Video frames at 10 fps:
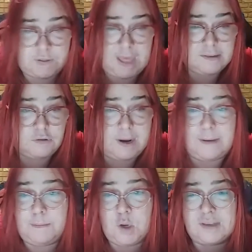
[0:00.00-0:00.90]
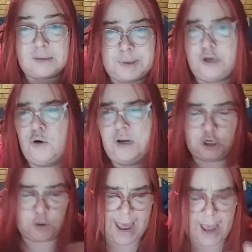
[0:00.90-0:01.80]
that's great music but you know can
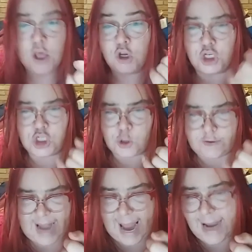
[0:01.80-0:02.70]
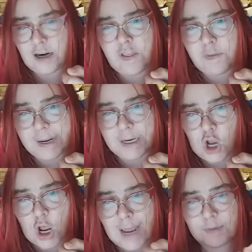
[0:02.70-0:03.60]
you ha- could you even handle the big
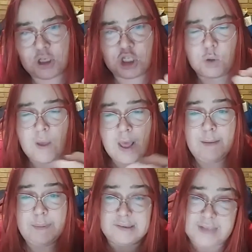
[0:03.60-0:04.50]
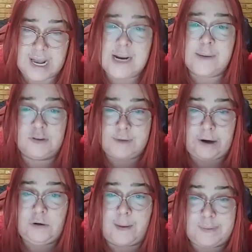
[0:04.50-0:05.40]
time could you because a lot of times the
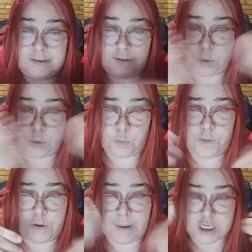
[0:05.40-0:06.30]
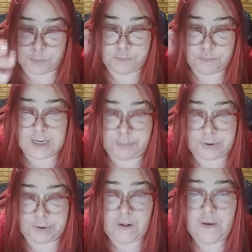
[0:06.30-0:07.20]
record companies when, when they're about to really
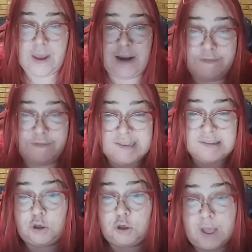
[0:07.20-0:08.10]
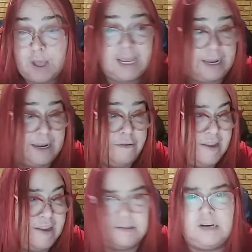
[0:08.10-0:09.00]
put invest in you they'll like
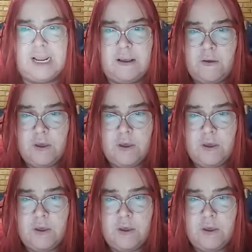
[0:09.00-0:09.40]
invest in like